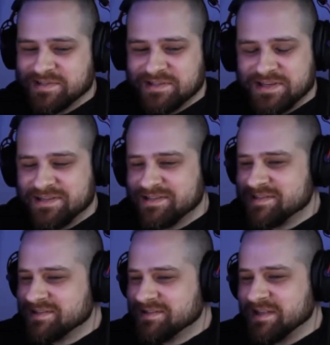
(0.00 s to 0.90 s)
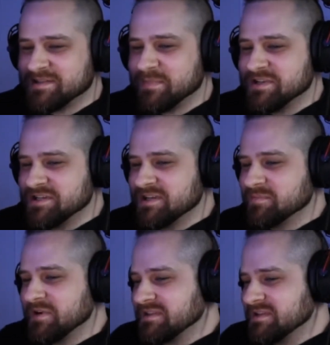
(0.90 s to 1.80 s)
that's my jam
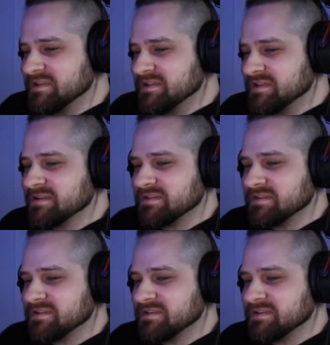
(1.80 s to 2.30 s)
right there. There's